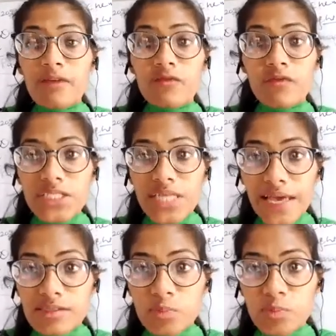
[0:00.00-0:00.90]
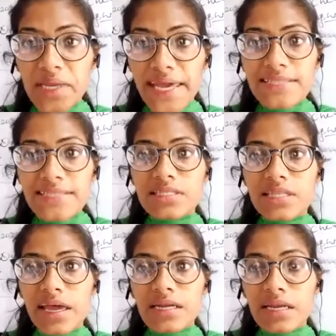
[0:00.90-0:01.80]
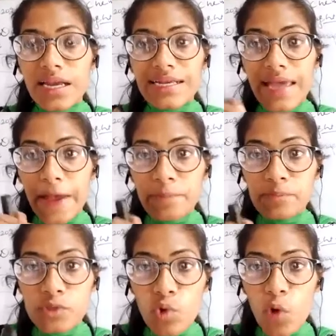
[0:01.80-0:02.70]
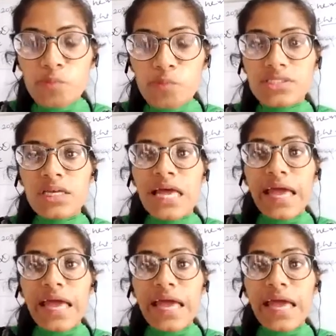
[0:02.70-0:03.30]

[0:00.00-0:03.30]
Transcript: which explains that it absorbs